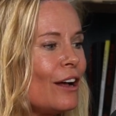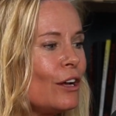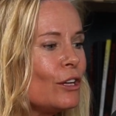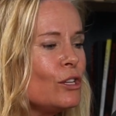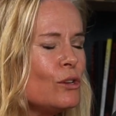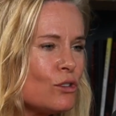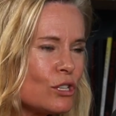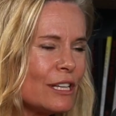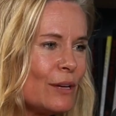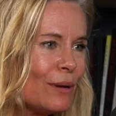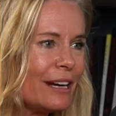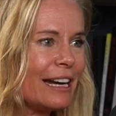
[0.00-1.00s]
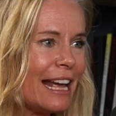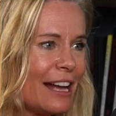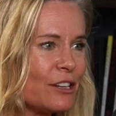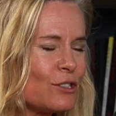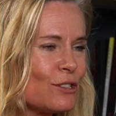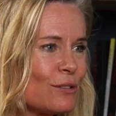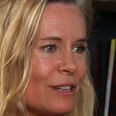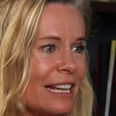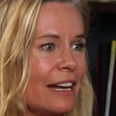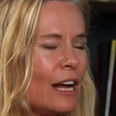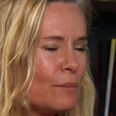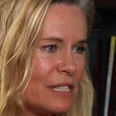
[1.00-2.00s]
Usually when an actor
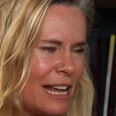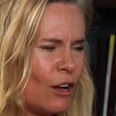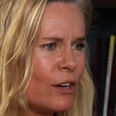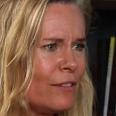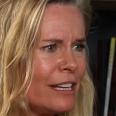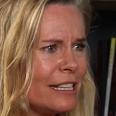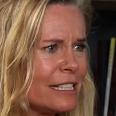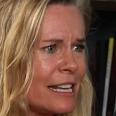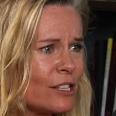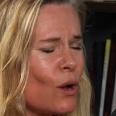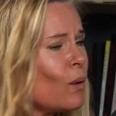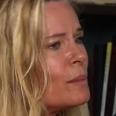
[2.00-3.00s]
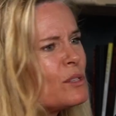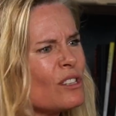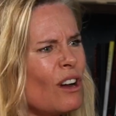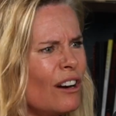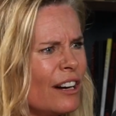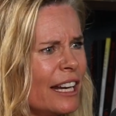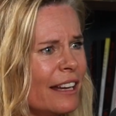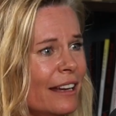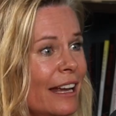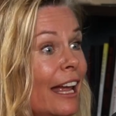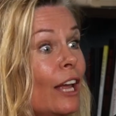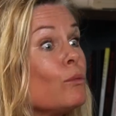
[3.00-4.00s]
comes out of it and says, oh, I'm sorry,
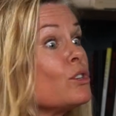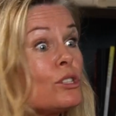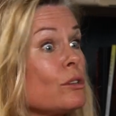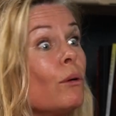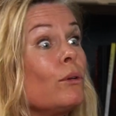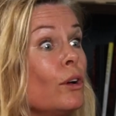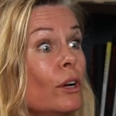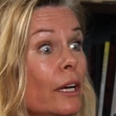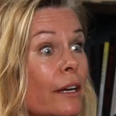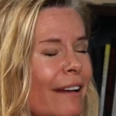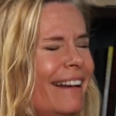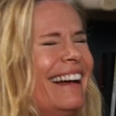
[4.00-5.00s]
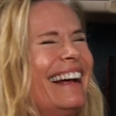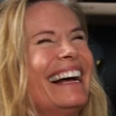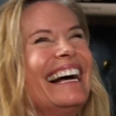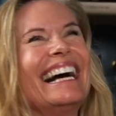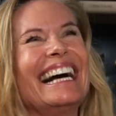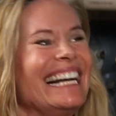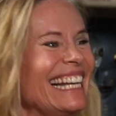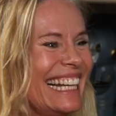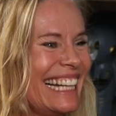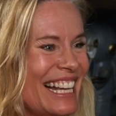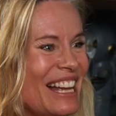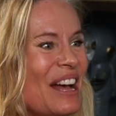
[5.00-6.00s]
it was so good.
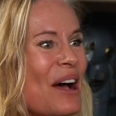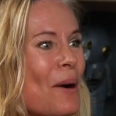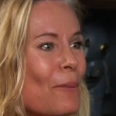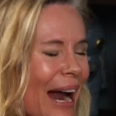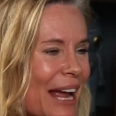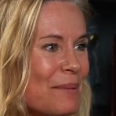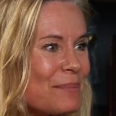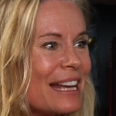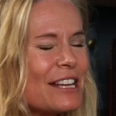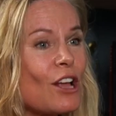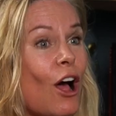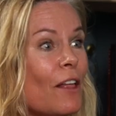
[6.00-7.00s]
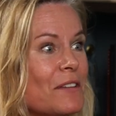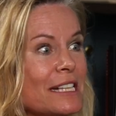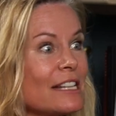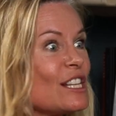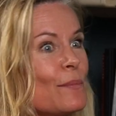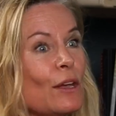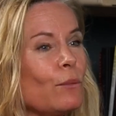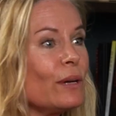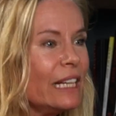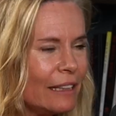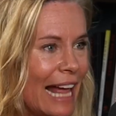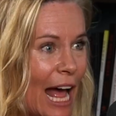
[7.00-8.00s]
Right? Because all of a sudden something
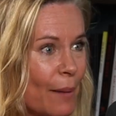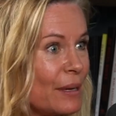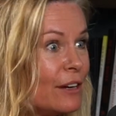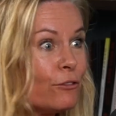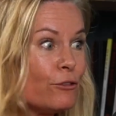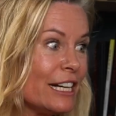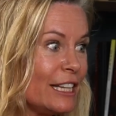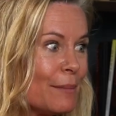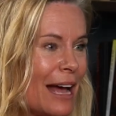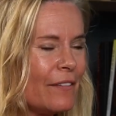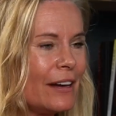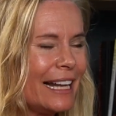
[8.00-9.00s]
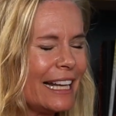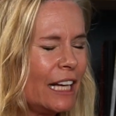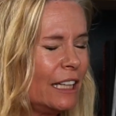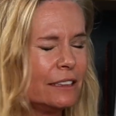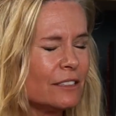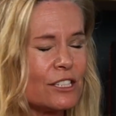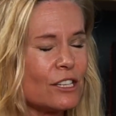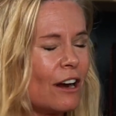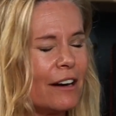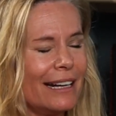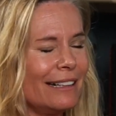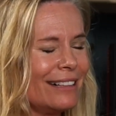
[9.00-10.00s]
real happened, it freaked them out, and they're like, oh,
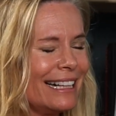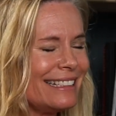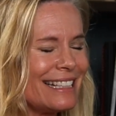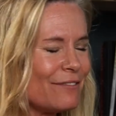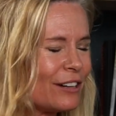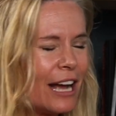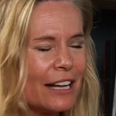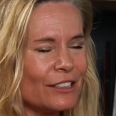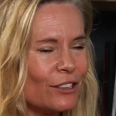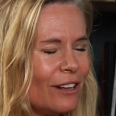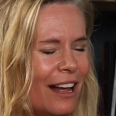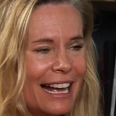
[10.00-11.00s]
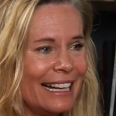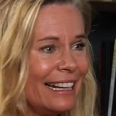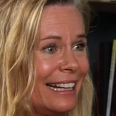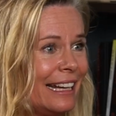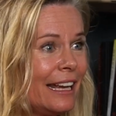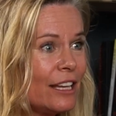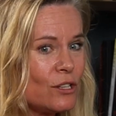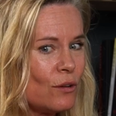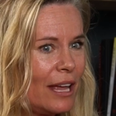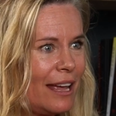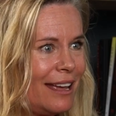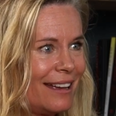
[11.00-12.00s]
sorry, right? They forgot their line. It's
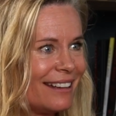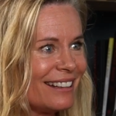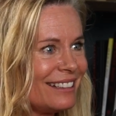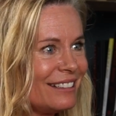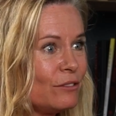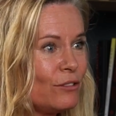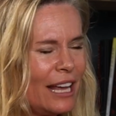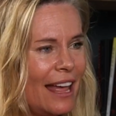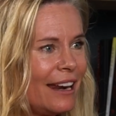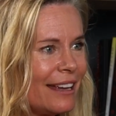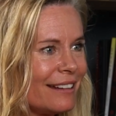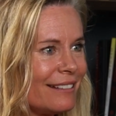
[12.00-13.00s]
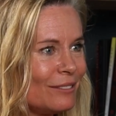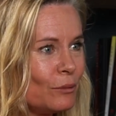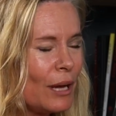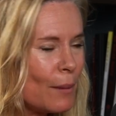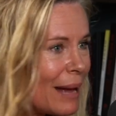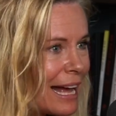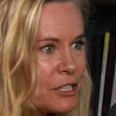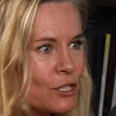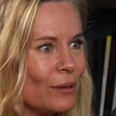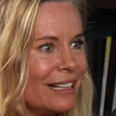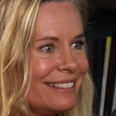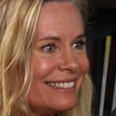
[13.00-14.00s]
okay. Forget it. We'll come back to
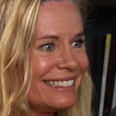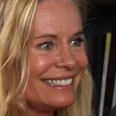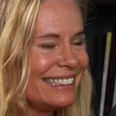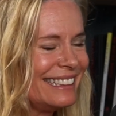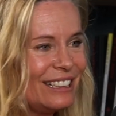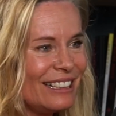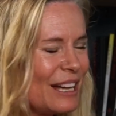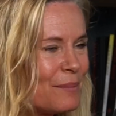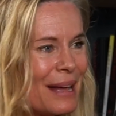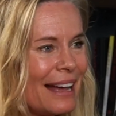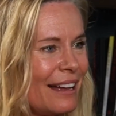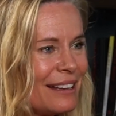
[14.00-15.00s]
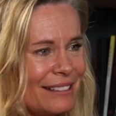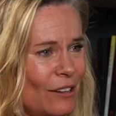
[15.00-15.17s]
it. It'll come back.